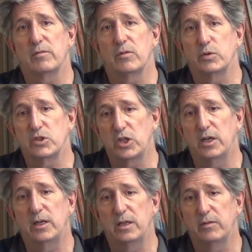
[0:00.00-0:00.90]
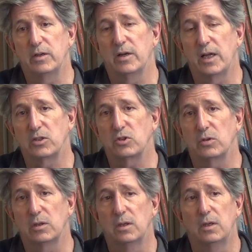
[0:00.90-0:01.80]
of the rigidity of
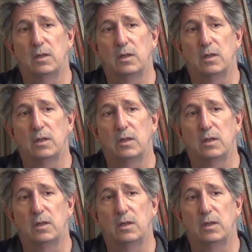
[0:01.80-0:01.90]
international